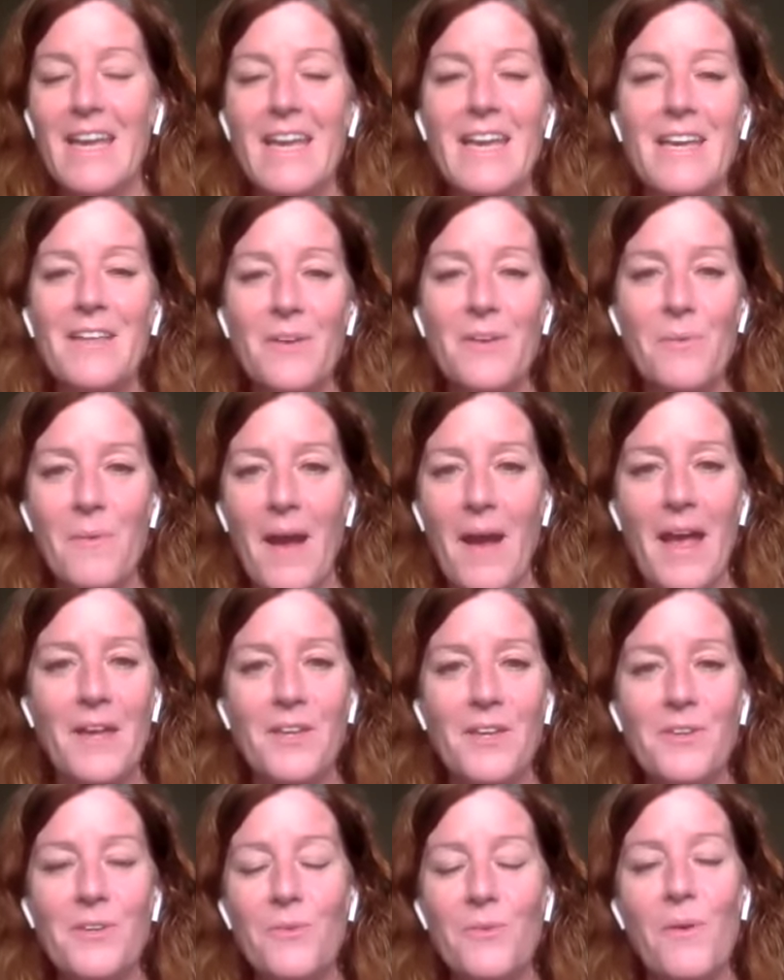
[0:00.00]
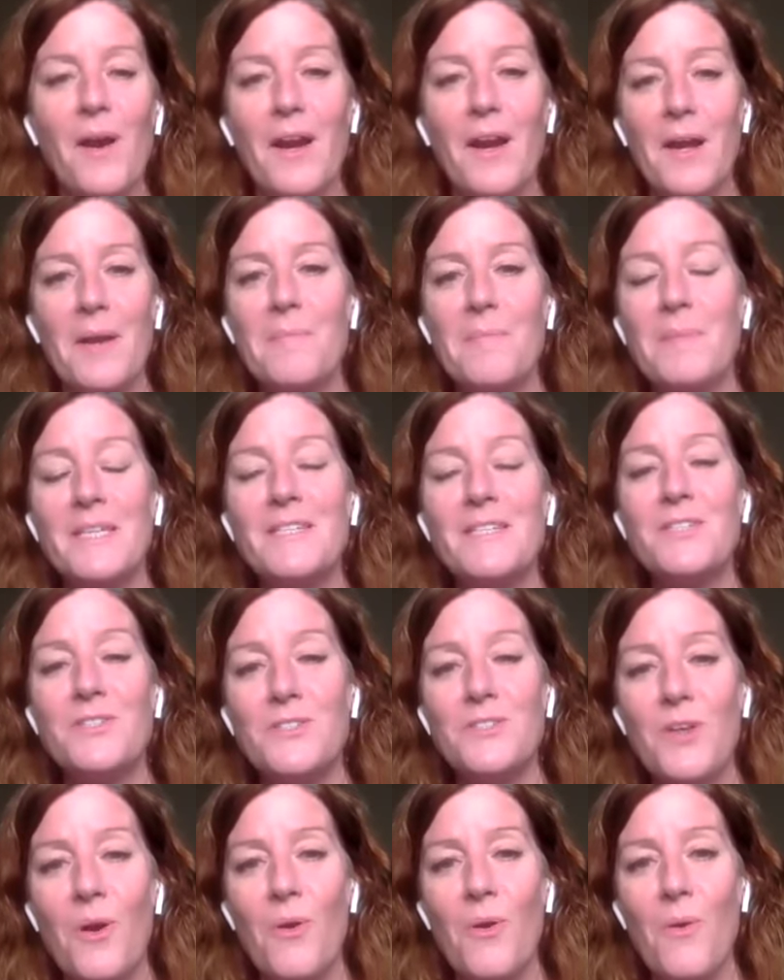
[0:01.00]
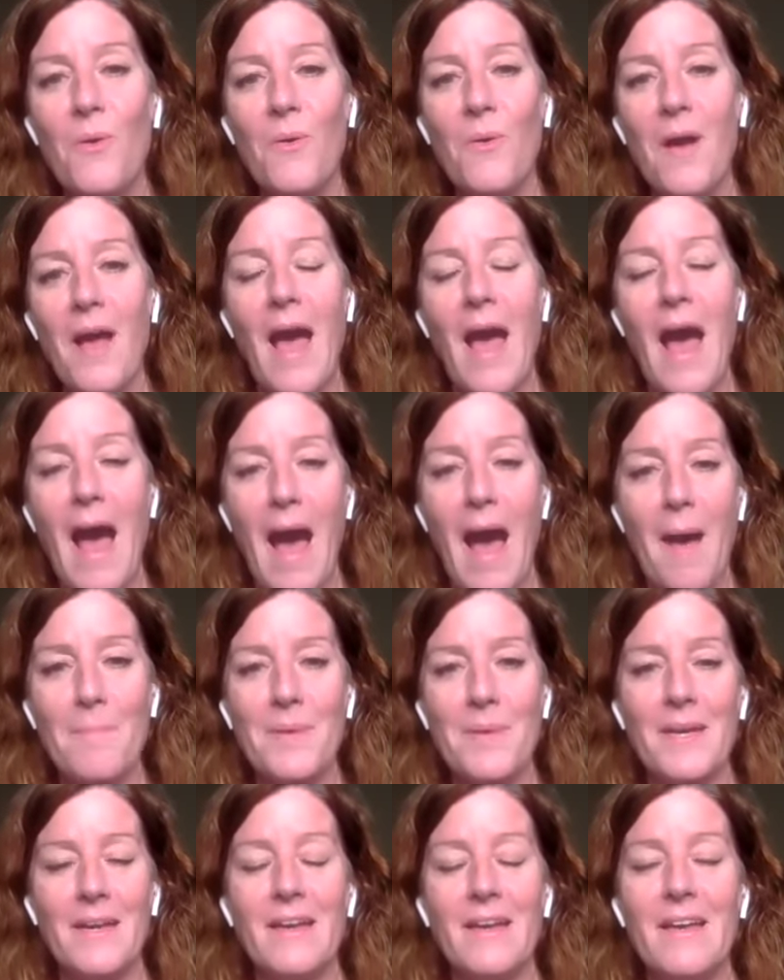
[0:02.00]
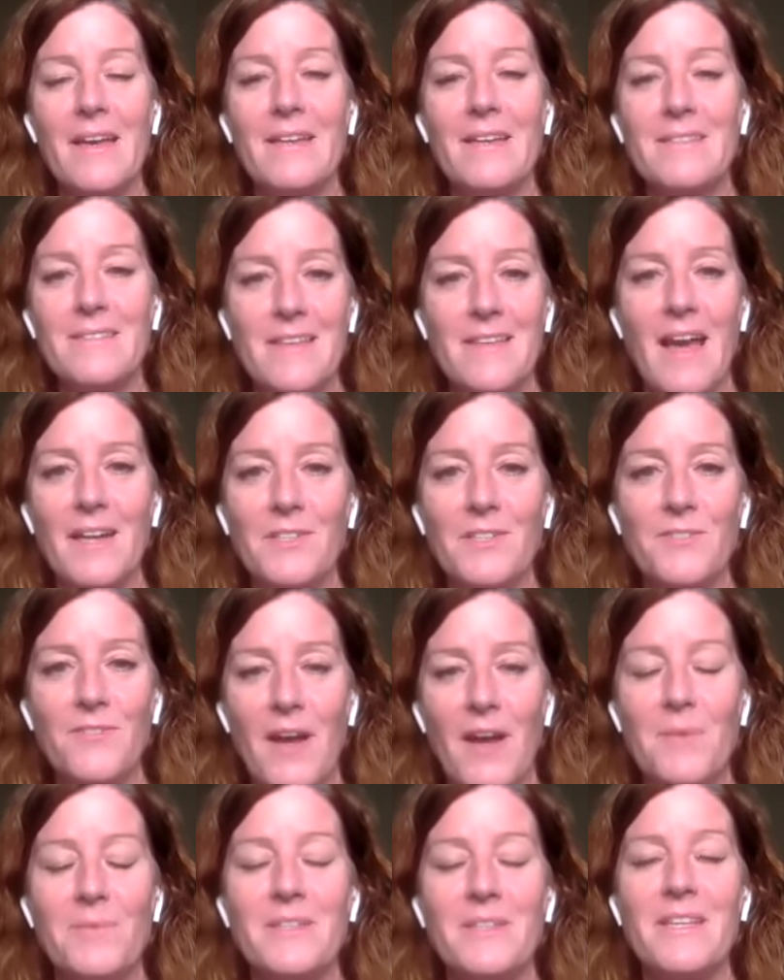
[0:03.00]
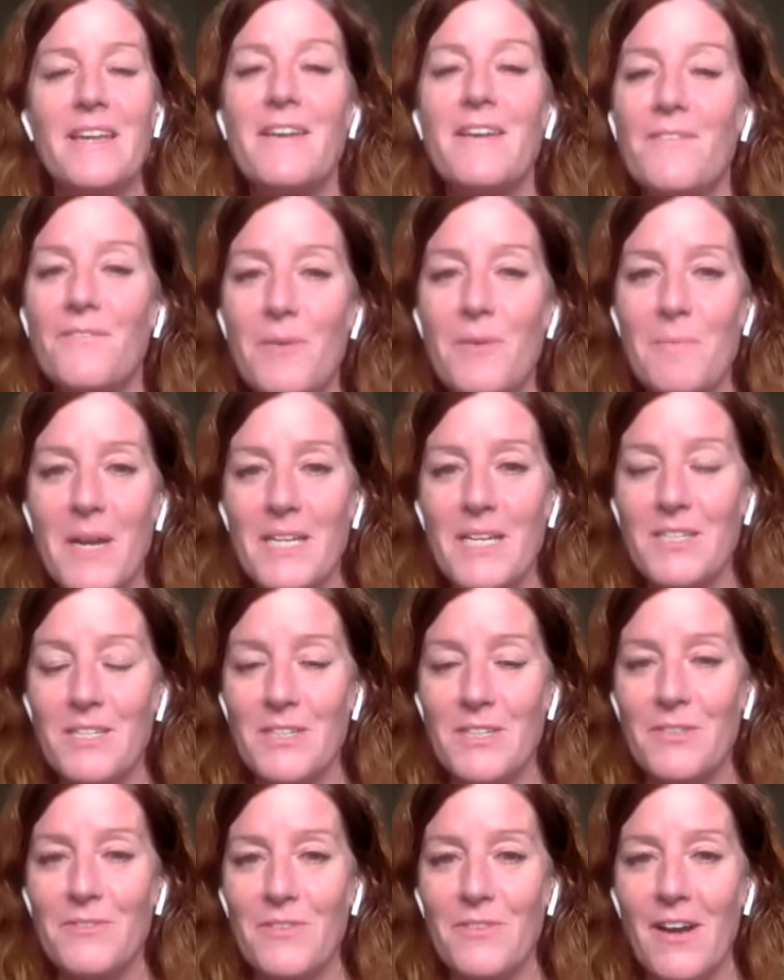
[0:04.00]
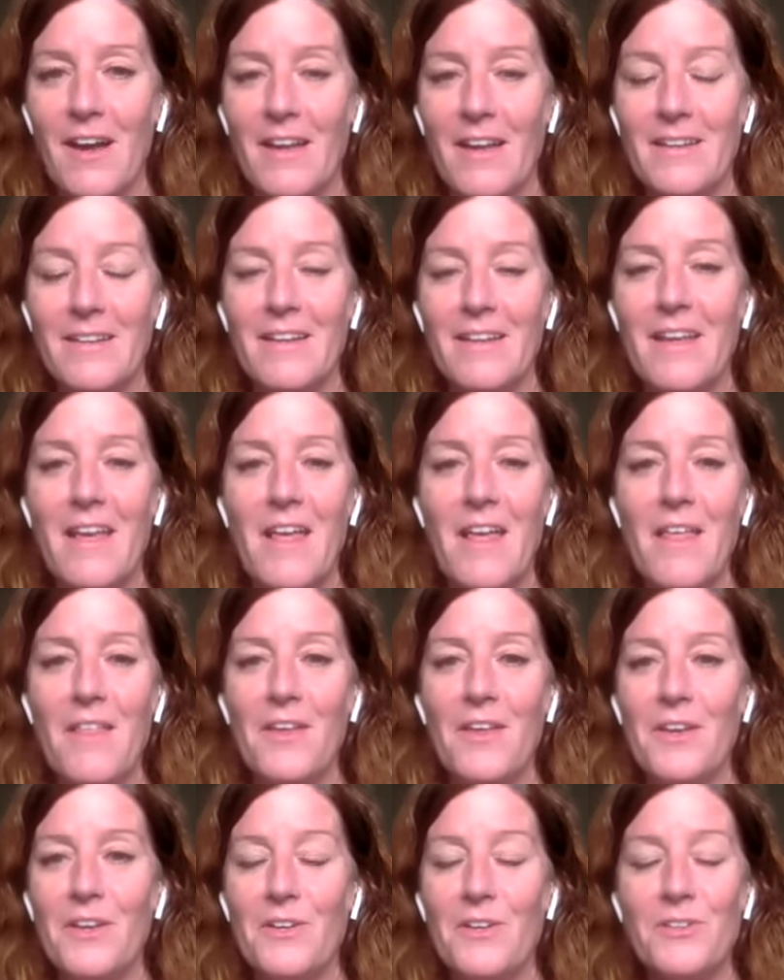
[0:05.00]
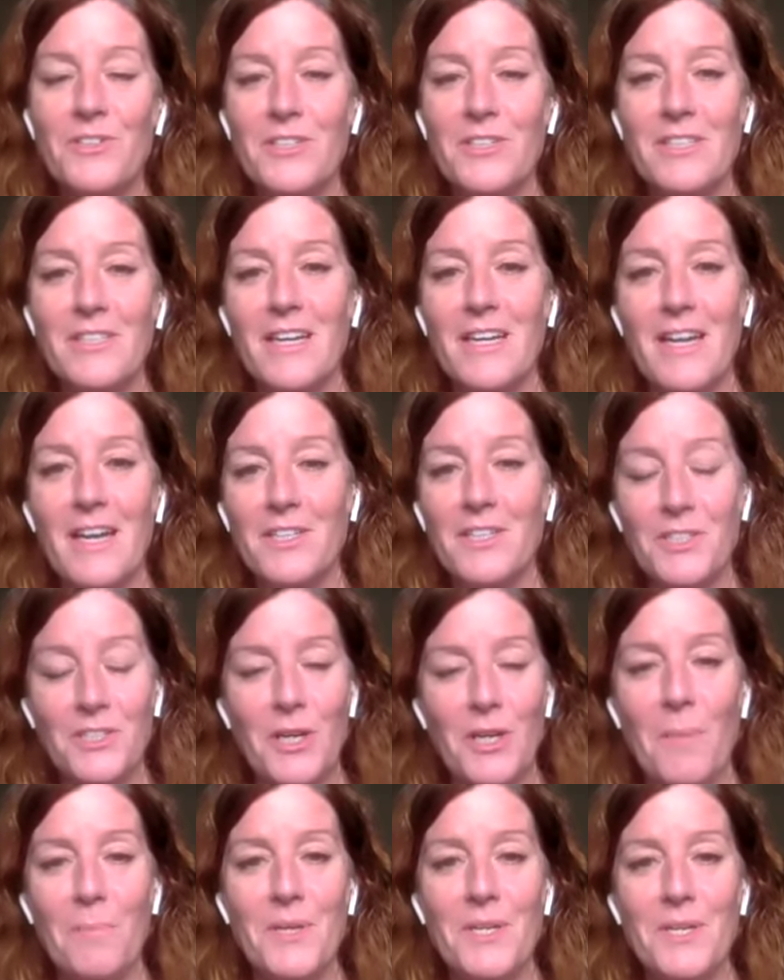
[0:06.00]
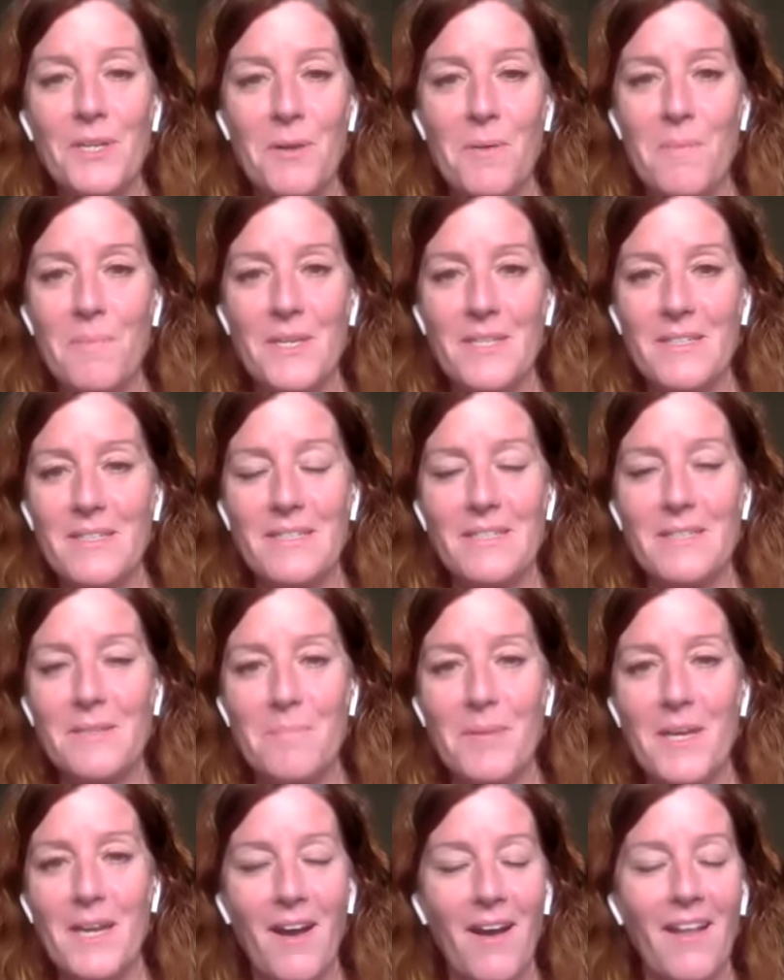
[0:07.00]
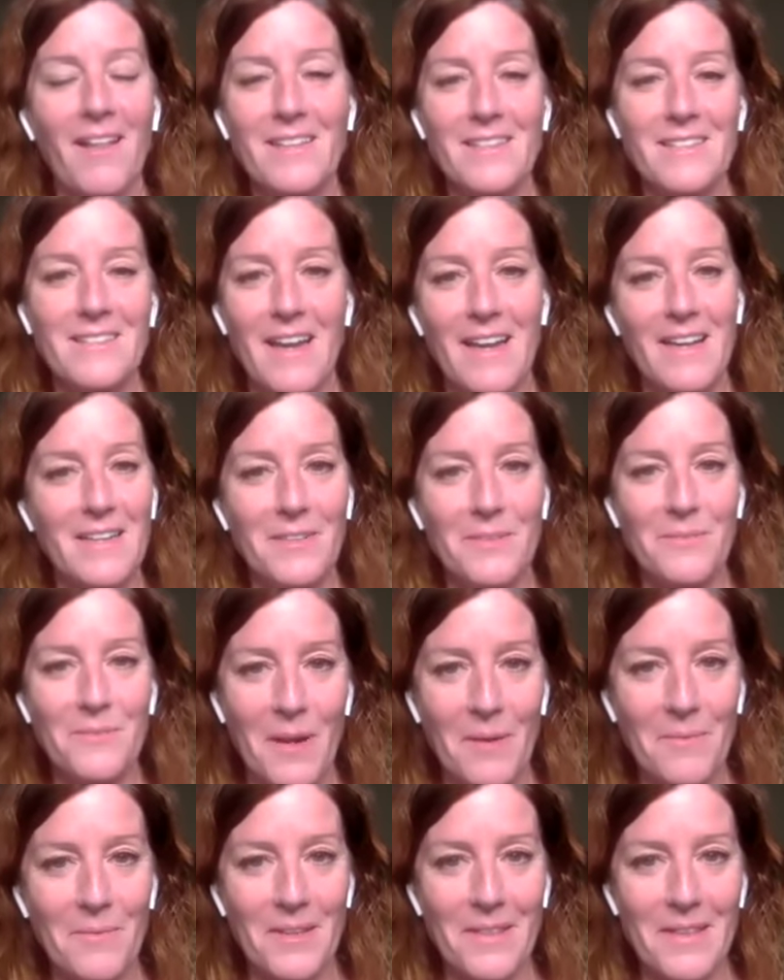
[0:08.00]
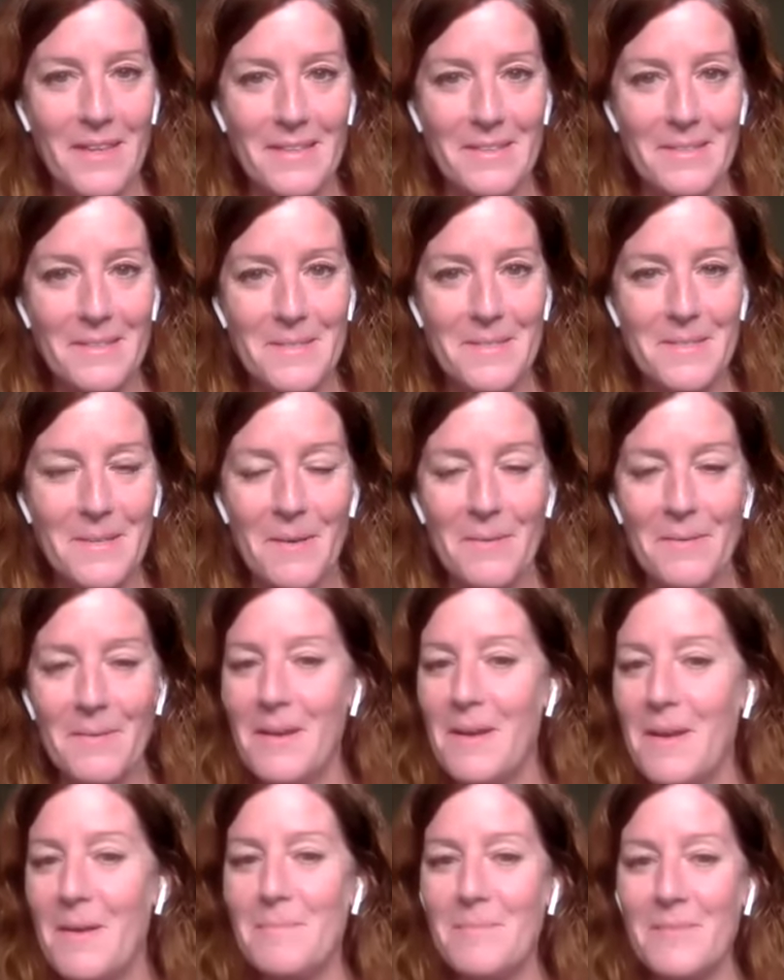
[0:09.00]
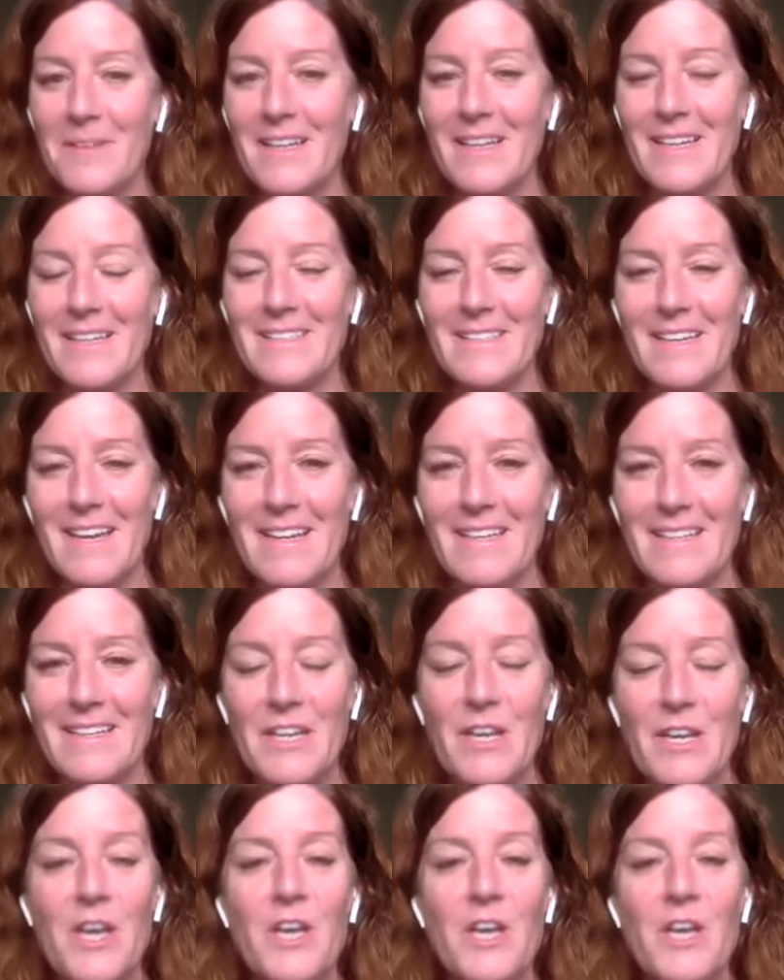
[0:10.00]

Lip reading: Either way, you are going to be so happy and satisfied with the information you've gotten that you're just going to jump into your business and be all excited and run with it. So I'm really excited.